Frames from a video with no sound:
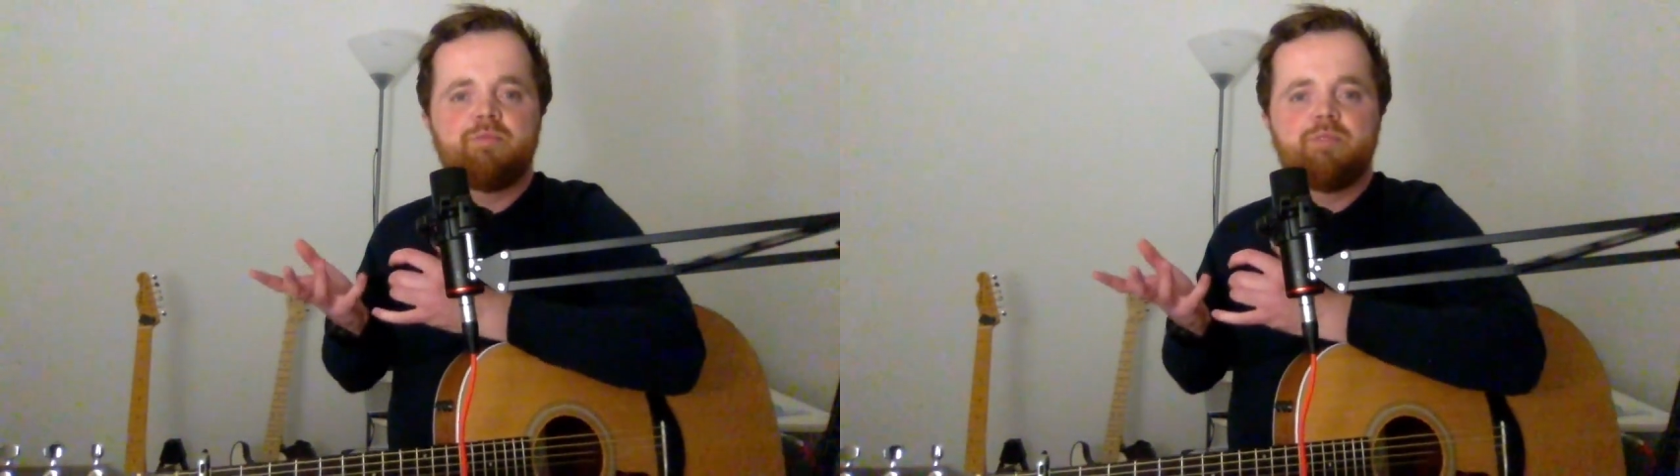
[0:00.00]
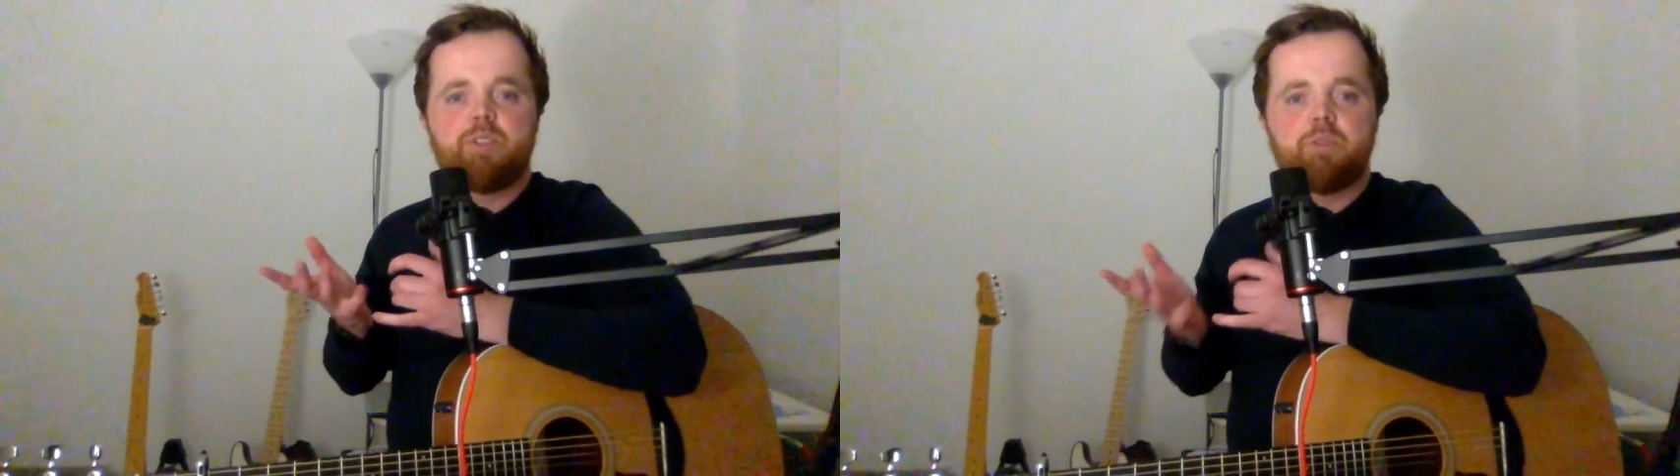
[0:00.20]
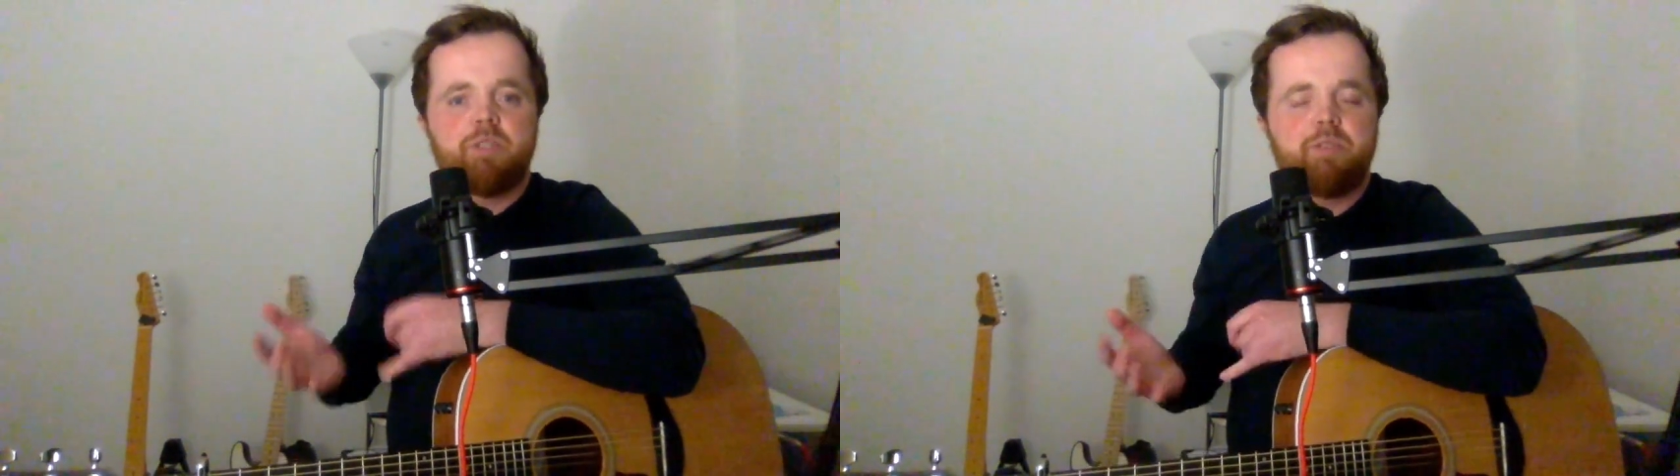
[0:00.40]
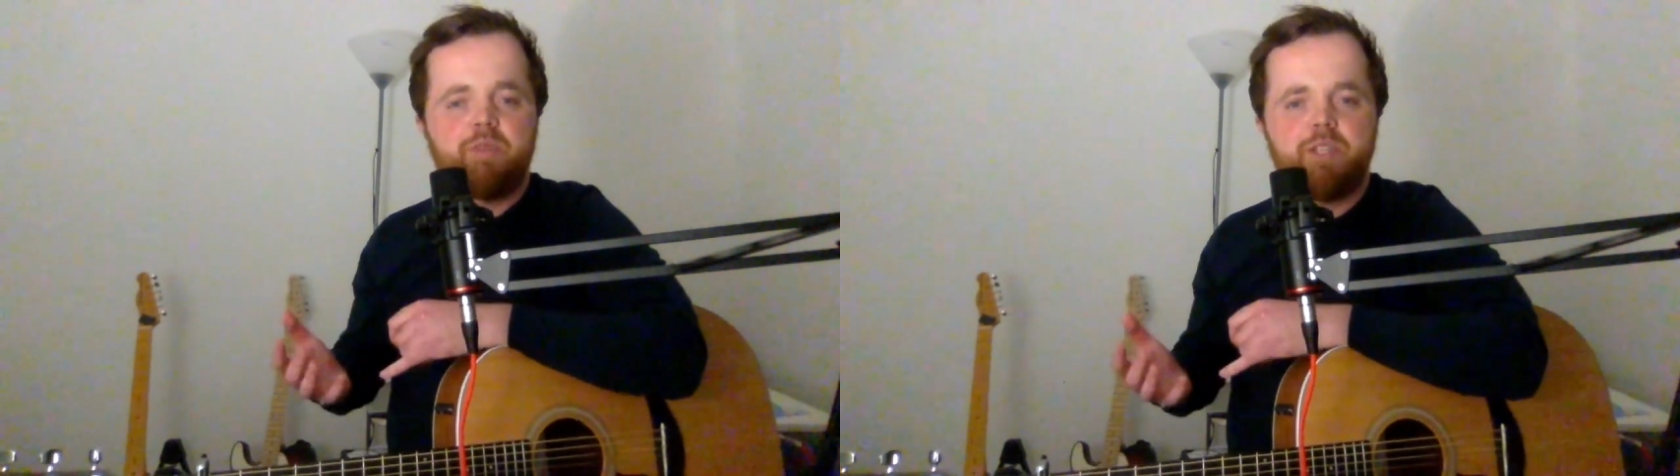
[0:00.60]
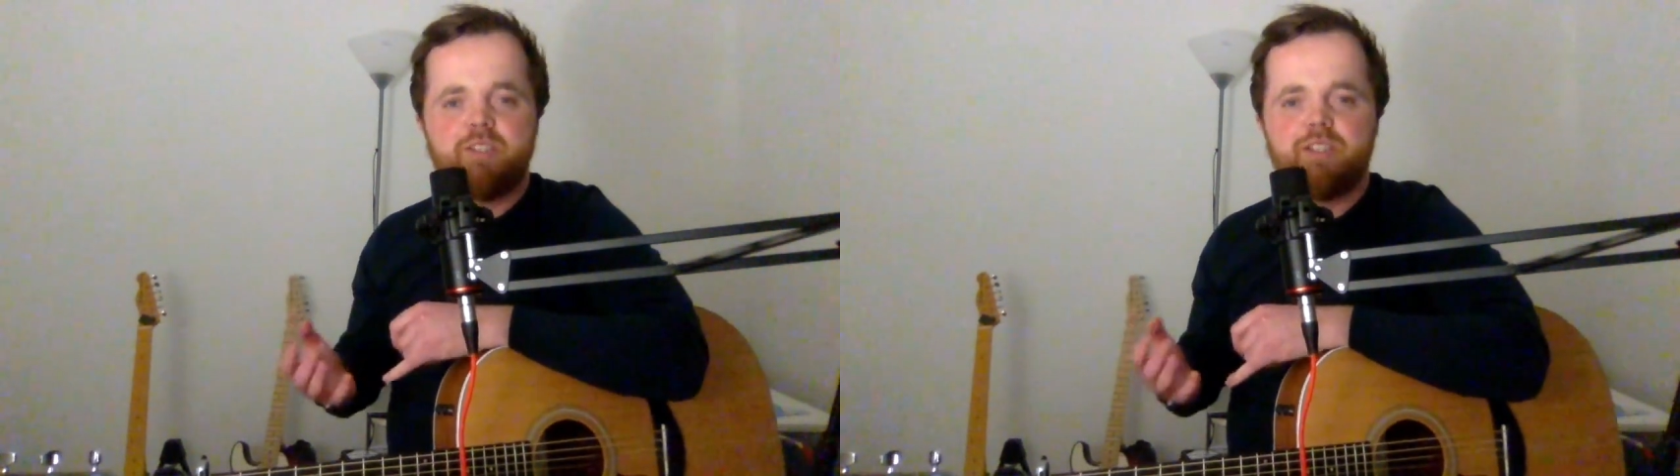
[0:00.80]
to a bit of
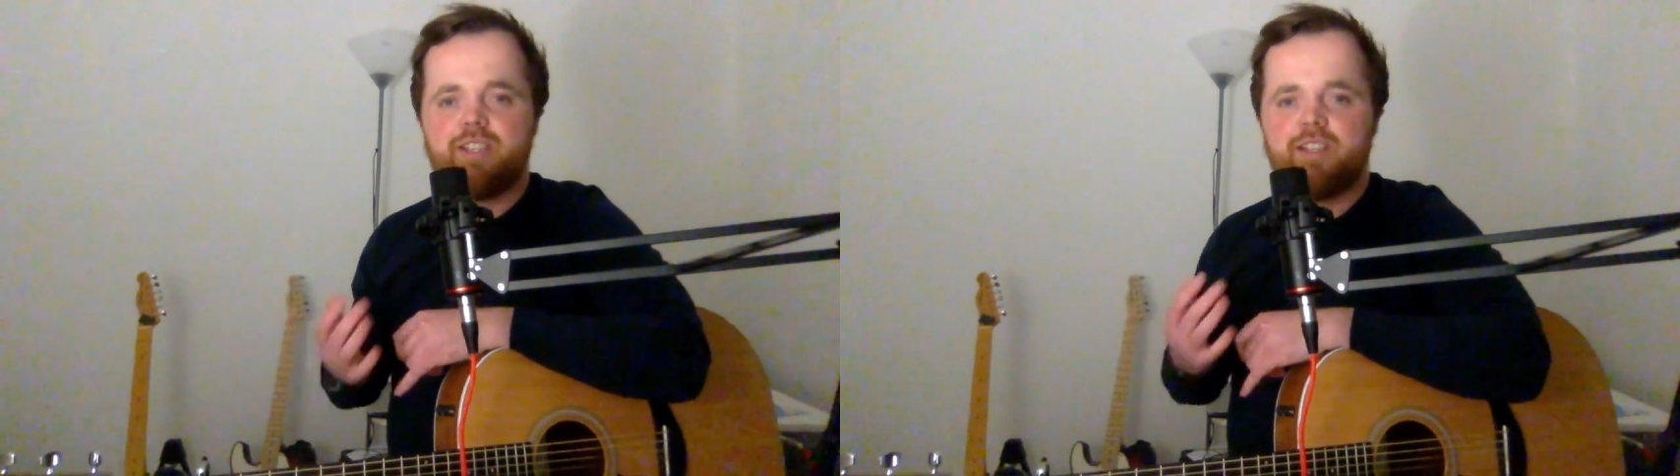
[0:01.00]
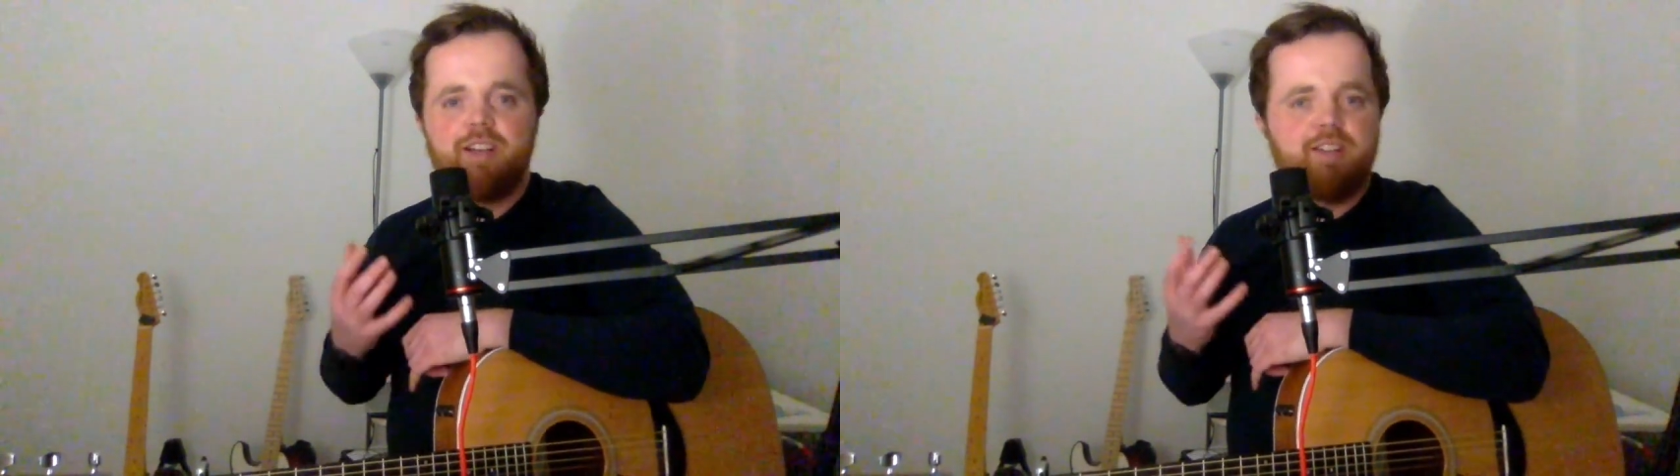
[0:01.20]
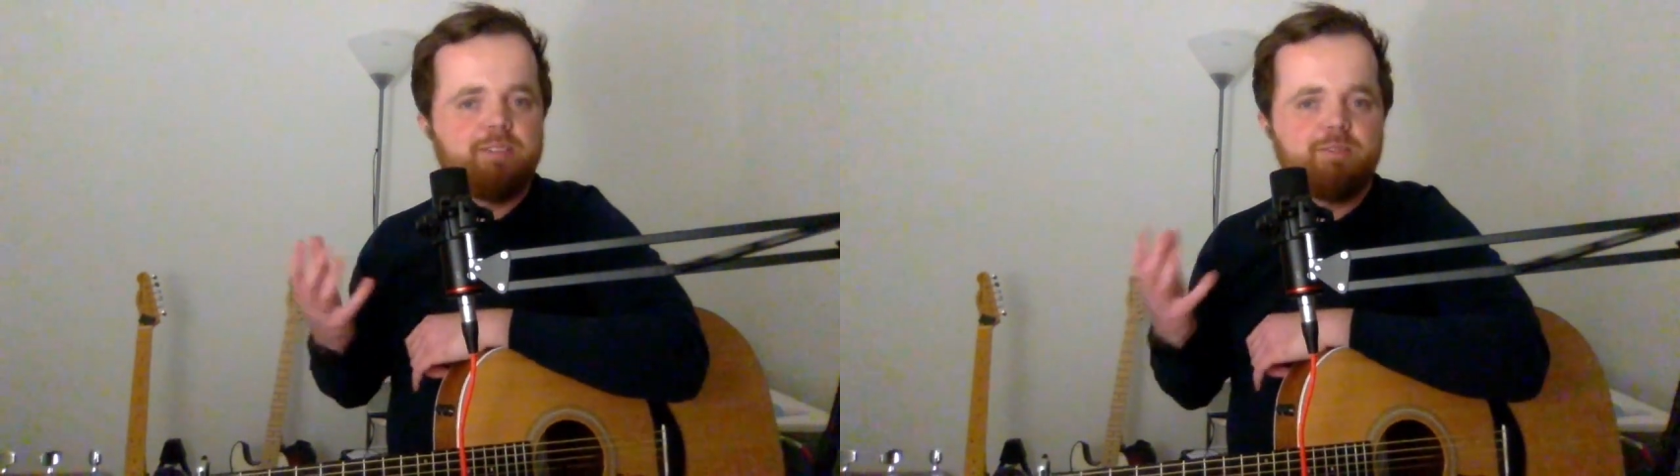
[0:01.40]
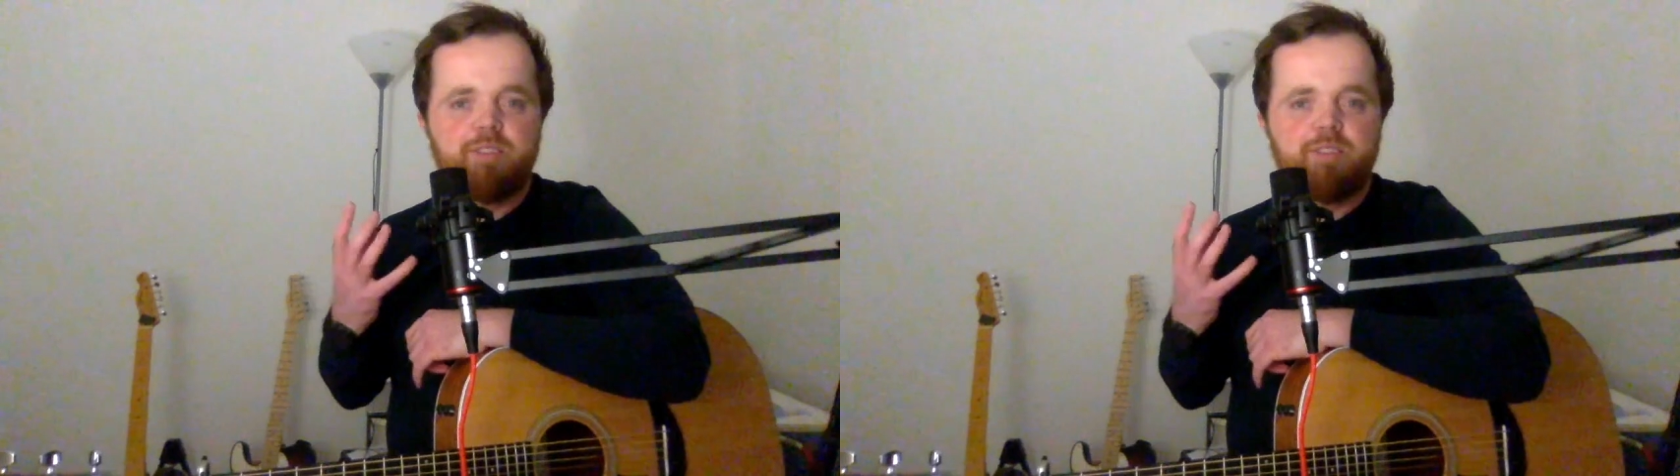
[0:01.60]
music, and